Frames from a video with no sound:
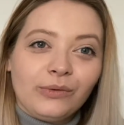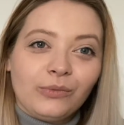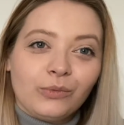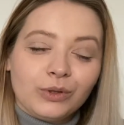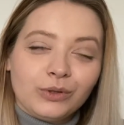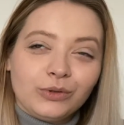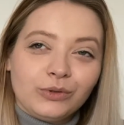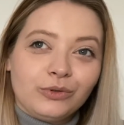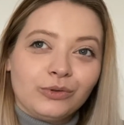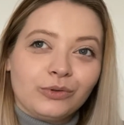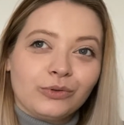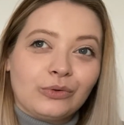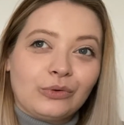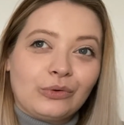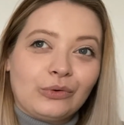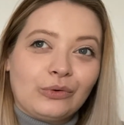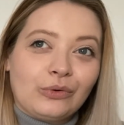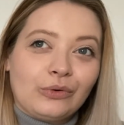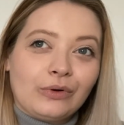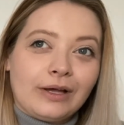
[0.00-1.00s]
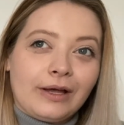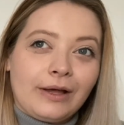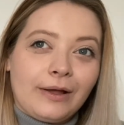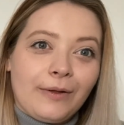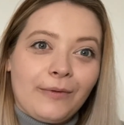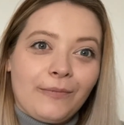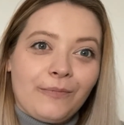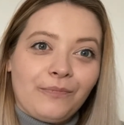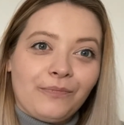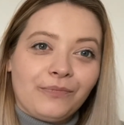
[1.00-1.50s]
want to
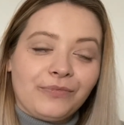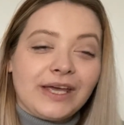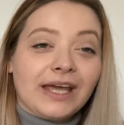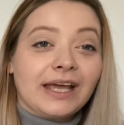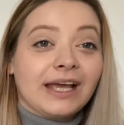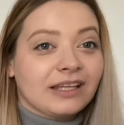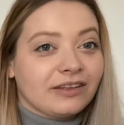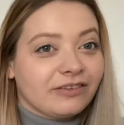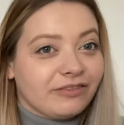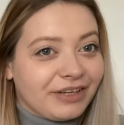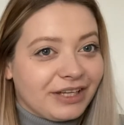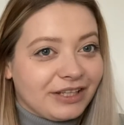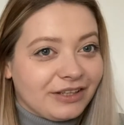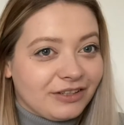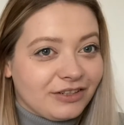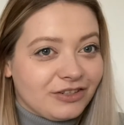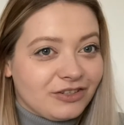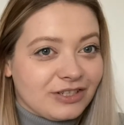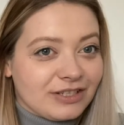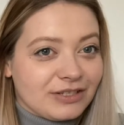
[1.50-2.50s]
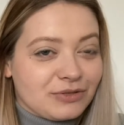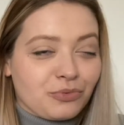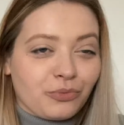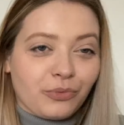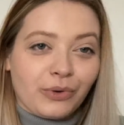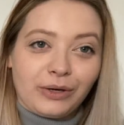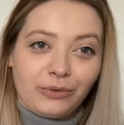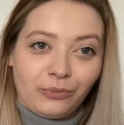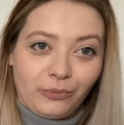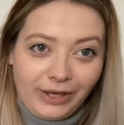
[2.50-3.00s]
take advantages
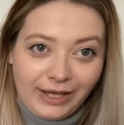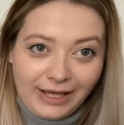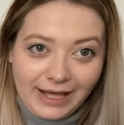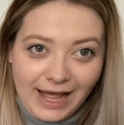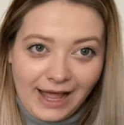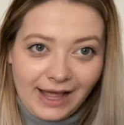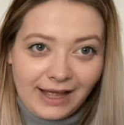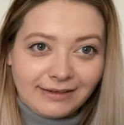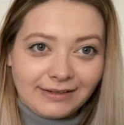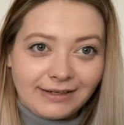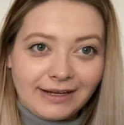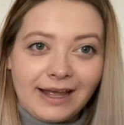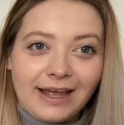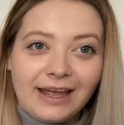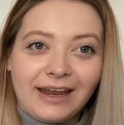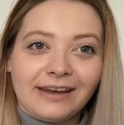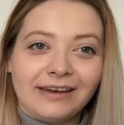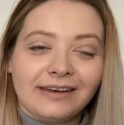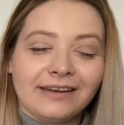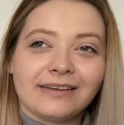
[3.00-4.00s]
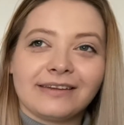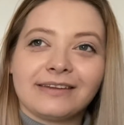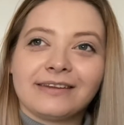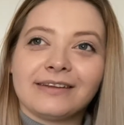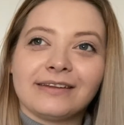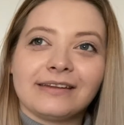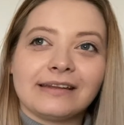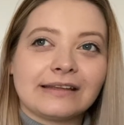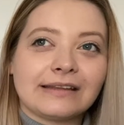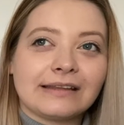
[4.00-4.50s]
when we can, and
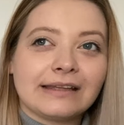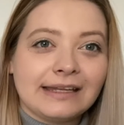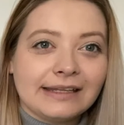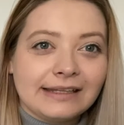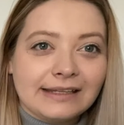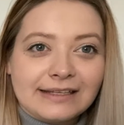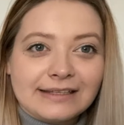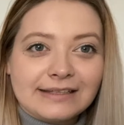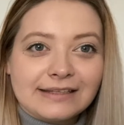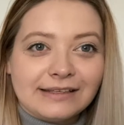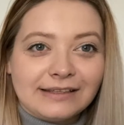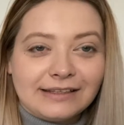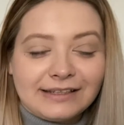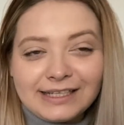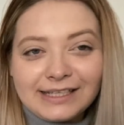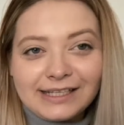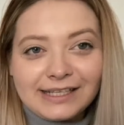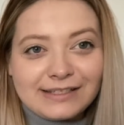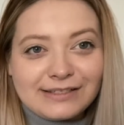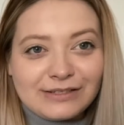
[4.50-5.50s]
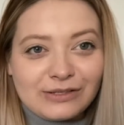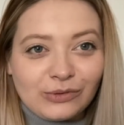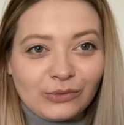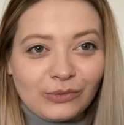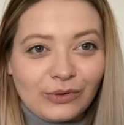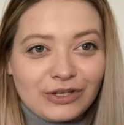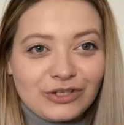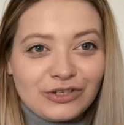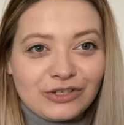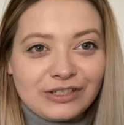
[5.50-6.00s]
linen
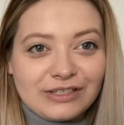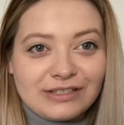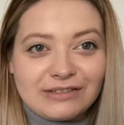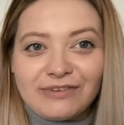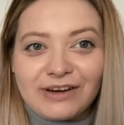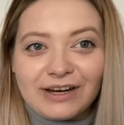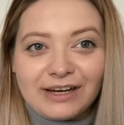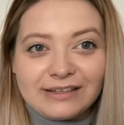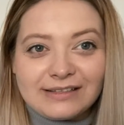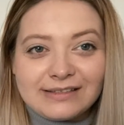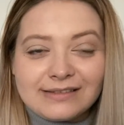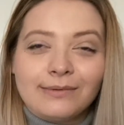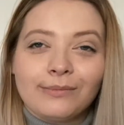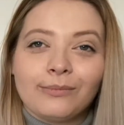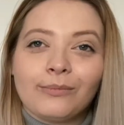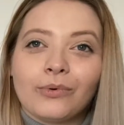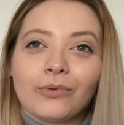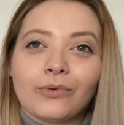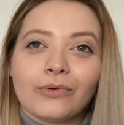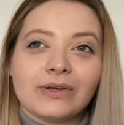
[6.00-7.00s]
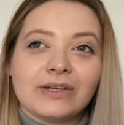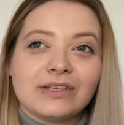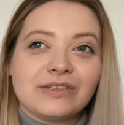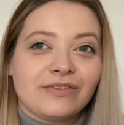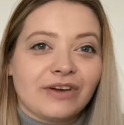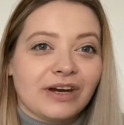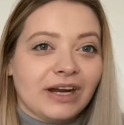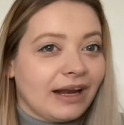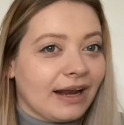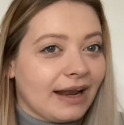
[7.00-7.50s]
situation is very simple, it's
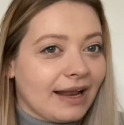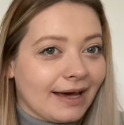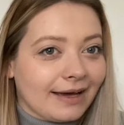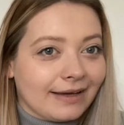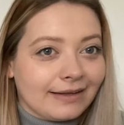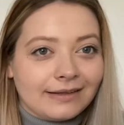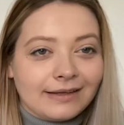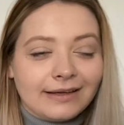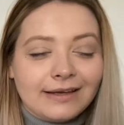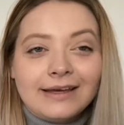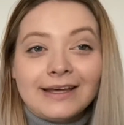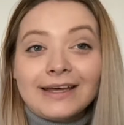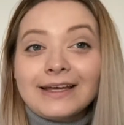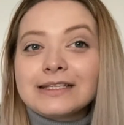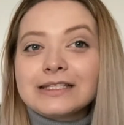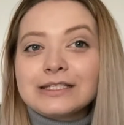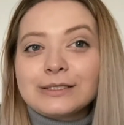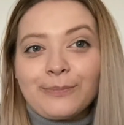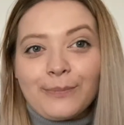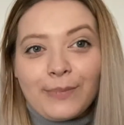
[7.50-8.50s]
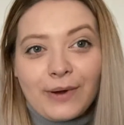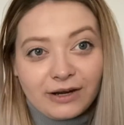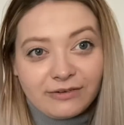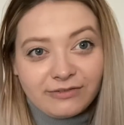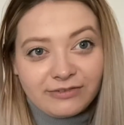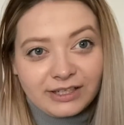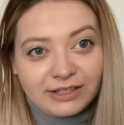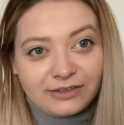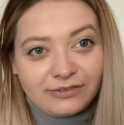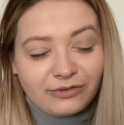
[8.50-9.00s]
very light, it's
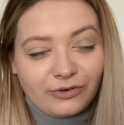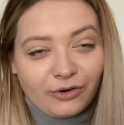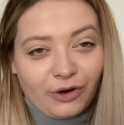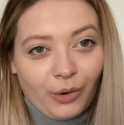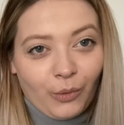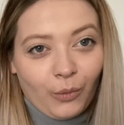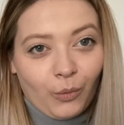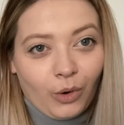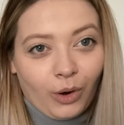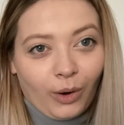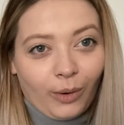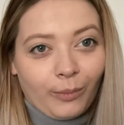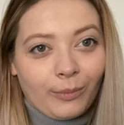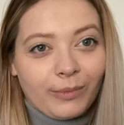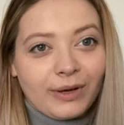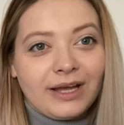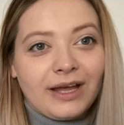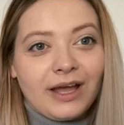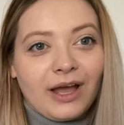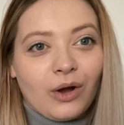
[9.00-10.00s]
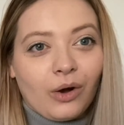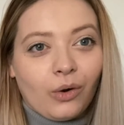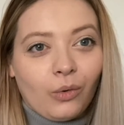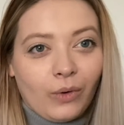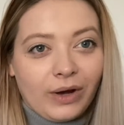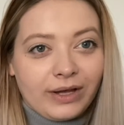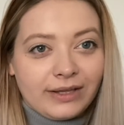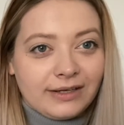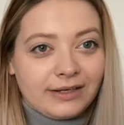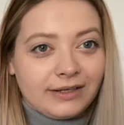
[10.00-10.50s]
perfect for a warm
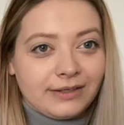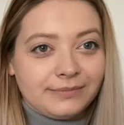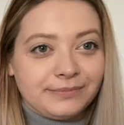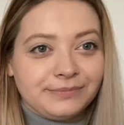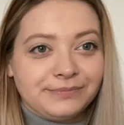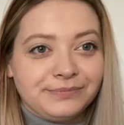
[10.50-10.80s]
weather.